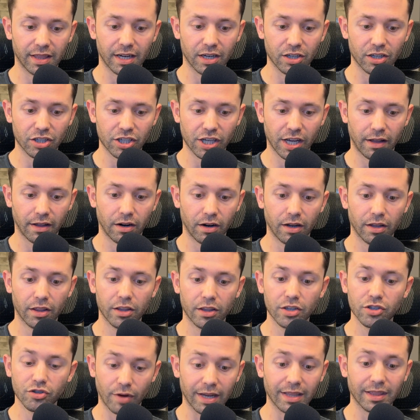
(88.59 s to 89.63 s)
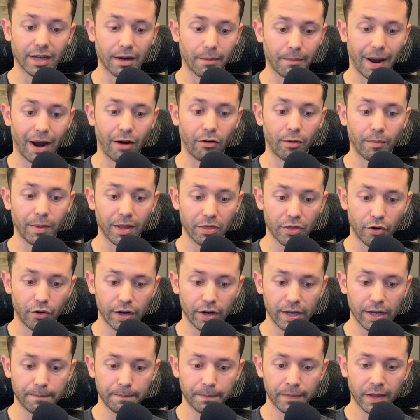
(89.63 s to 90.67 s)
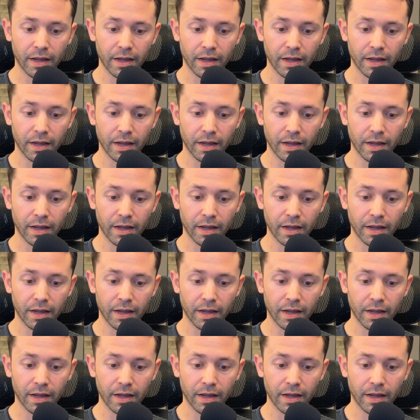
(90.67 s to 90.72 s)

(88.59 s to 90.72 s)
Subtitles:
and empowerment 30?